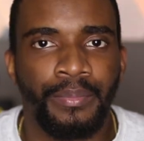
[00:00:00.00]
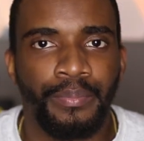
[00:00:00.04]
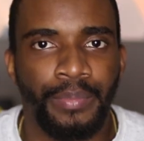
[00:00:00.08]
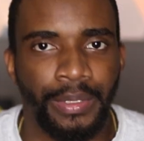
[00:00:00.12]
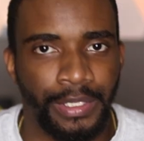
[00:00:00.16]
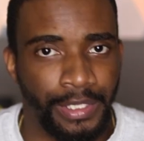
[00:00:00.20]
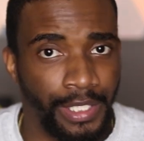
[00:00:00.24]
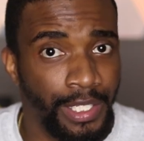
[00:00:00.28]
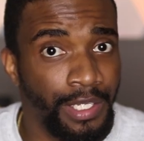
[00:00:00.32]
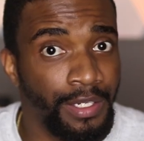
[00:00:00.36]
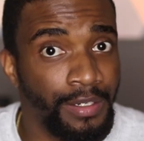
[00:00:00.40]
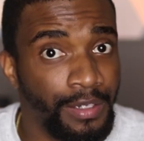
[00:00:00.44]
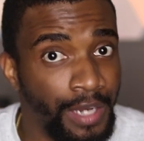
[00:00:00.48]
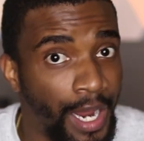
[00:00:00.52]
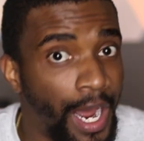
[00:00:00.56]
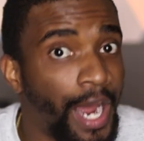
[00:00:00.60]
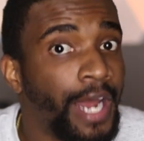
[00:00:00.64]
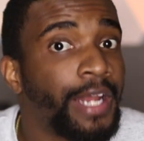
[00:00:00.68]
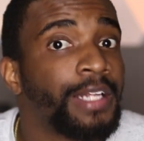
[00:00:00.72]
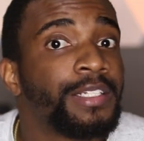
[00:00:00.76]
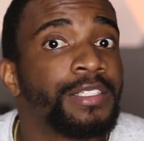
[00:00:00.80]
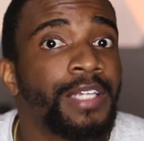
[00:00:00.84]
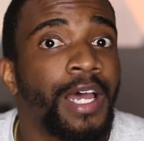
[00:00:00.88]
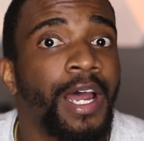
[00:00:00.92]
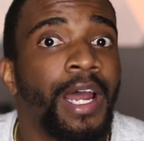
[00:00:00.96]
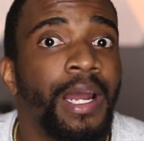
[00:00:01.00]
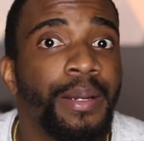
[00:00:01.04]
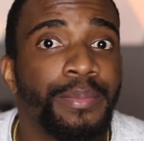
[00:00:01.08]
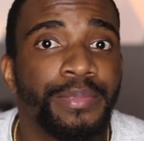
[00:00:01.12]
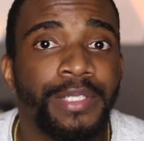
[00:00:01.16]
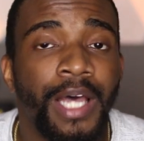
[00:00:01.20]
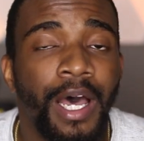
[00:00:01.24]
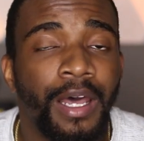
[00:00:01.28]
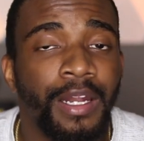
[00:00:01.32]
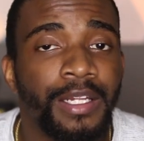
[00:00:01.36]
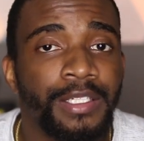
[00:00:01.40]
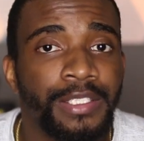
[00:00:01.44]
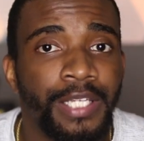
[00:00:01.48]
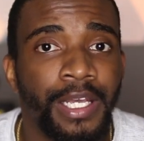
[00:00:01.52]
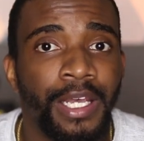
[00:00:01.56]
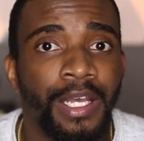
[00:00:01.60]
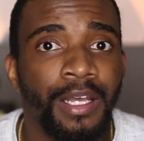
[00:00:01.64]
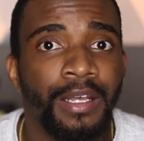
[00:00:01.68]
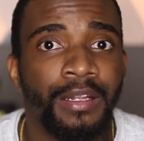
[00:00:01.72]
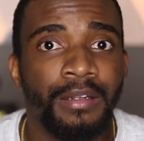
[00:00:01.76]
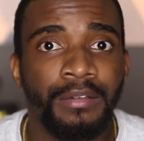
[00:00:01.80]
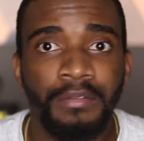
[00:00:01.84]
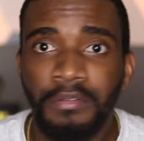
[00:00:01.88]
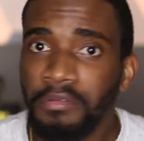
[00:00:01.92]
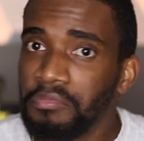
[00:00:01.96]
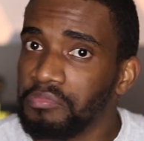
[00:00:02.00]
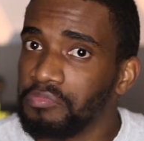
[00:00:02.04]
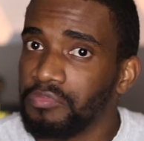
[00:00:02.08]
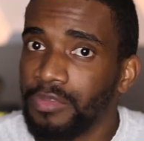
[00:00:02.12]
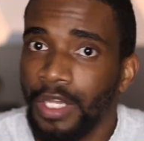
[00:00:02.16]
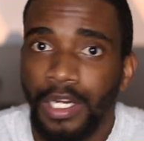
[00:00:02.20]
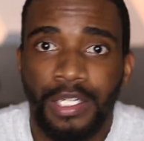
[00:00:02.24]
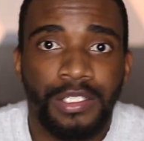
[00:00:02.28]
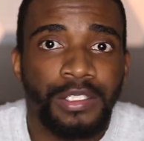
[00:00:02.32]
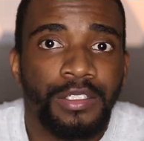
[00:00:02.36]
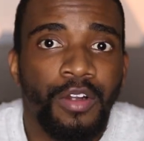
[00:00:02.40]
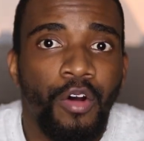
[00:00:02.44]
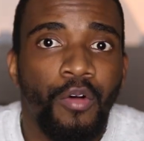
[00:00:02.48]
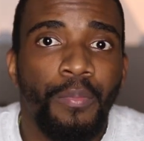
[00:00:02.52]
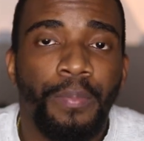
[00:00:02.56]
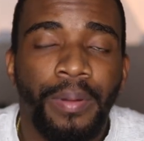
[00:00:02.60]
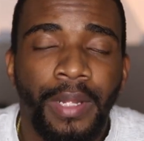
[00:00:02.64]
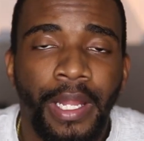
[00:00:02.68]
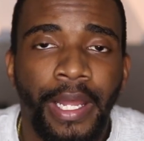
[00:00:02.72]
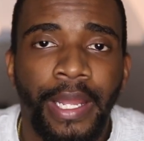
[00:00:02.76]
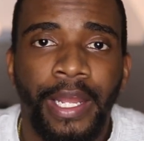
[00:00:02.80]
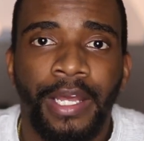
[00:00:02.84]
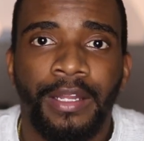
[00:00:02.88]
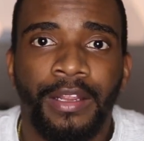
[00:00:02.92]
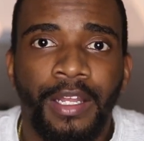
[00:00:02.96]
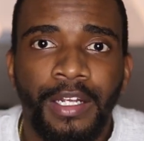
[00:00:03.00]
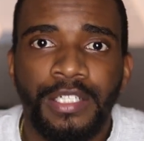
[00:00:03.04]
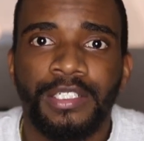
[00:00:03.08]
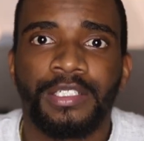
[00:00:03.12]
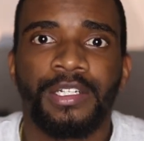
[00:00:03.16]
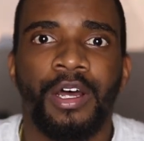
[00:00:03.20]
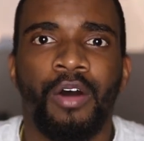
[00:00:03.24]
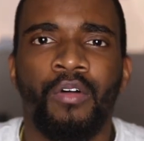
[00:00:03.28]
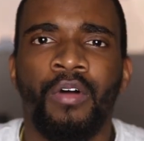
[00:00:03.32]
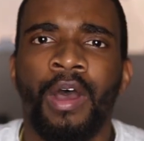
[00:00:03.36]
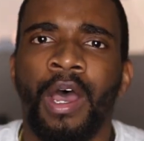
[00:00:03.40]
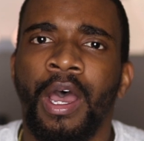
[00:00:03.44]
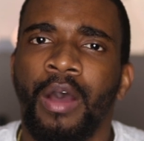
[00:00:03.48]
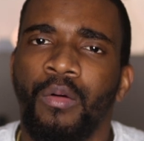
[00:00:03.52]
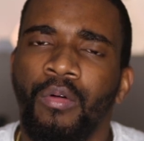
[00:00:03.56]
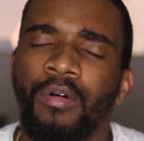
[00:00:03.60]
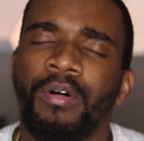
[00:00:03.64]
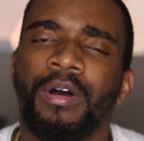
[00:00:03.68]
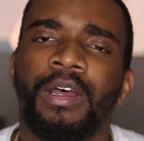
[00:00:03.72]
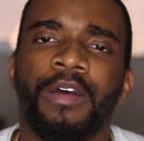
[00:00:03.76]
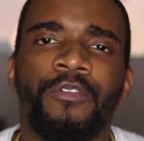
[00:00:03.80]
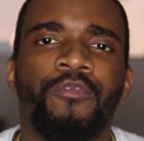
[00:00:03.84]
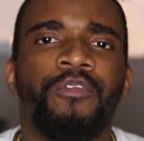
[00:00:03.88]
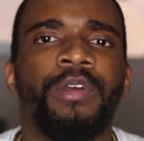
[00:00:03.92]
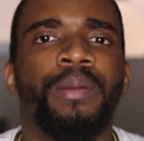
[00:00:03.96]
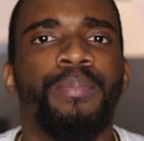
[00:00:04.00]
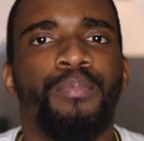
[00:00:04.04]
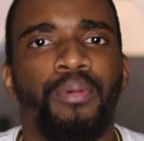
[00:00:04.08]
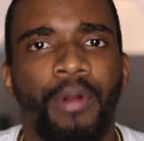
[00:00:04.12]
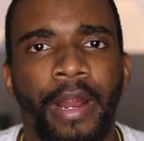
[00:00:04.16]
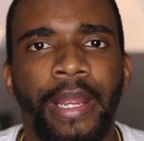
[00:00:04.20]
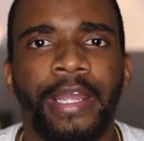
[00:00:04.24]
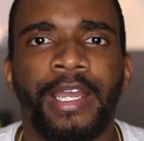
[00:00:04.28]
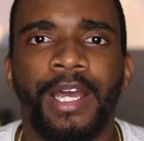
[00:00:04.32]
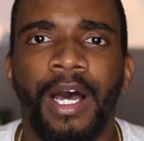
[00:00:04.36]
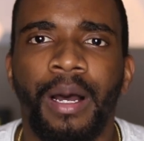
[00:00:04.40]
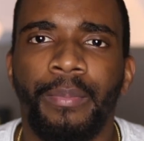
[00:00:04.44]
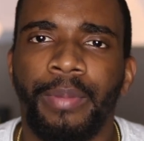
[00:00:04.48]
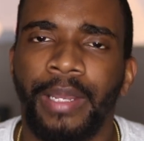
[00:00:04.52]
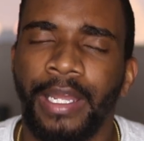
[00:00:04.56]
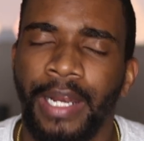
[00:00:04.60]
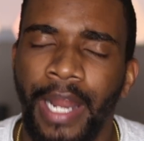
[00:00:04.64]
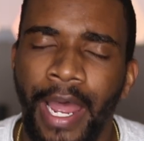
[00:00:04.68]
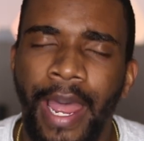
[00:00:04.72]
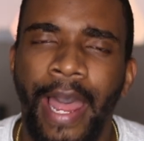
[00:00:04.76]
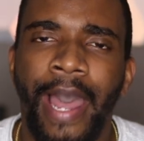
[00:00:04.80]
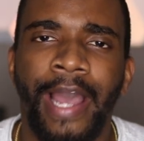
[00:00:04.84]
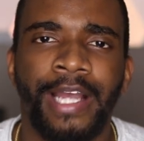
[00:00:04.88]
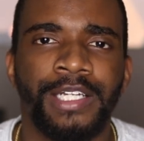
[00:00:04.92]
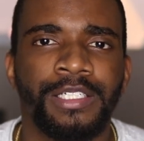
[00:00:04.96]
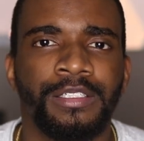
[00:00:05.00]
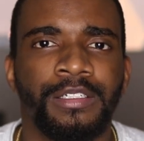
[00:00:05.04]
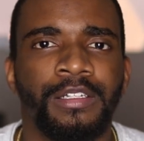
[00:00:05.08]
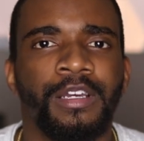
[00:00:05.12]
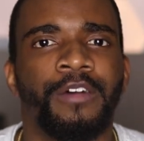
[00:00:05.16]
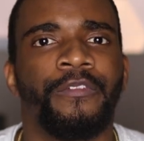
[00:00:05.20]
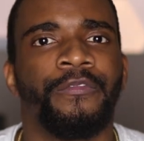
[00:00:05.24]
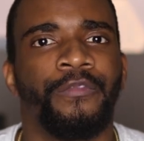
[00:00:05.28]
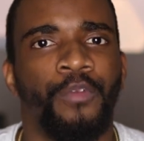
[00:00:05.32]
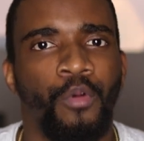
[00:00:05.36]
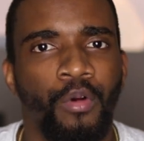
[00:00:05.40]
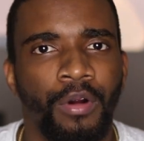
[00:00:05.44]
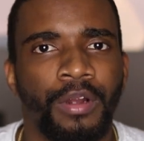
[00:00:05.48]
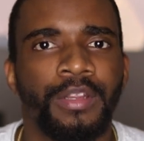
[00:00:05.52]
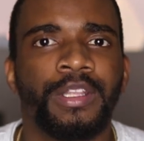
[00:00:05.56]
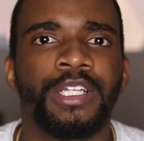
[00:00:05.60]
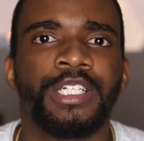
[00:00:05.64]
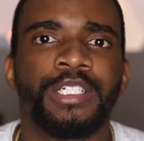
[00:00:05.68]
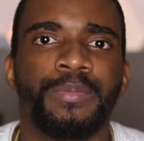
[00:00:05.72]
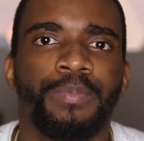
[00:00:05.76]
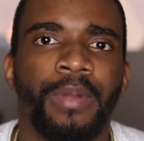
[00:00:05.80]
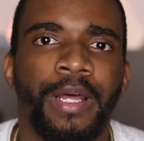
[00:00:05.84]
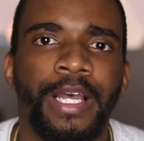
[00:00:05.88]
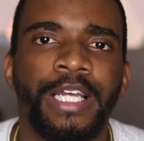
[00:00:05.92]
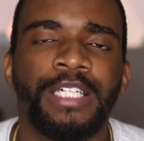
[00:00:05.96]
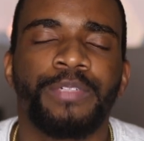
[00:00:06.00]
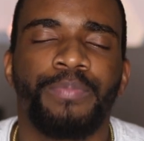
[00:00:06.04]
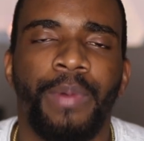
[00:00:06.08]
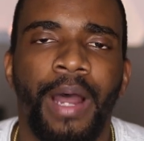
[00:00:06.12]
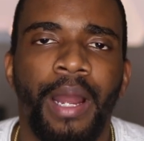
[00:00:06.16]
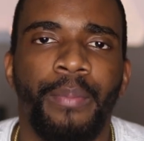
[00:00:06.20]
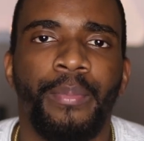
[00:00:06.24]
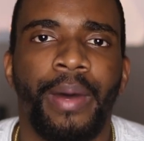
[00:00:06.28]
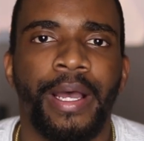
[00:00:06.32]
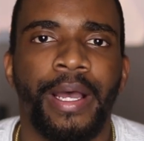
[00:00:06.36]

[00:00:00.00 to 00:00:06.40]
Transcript: But then nine times out of ten, there's no plan. There's no, well, if we break up, can I actually afford this place by